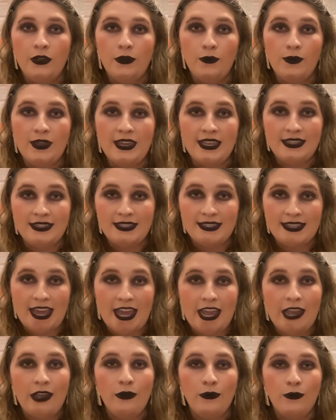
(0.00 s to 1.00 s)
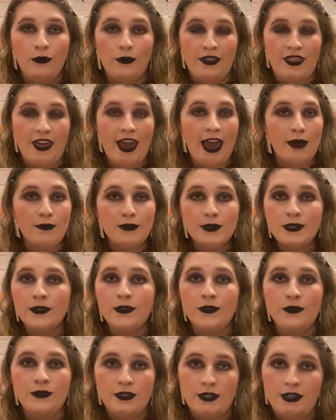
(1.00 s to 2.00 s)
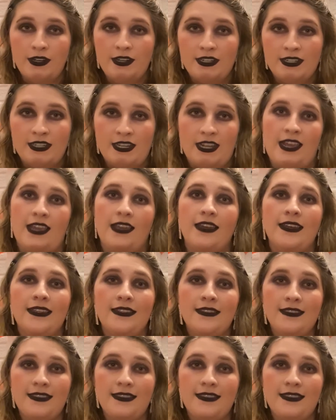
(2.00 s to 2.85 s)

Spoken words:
We can say with absolute certainty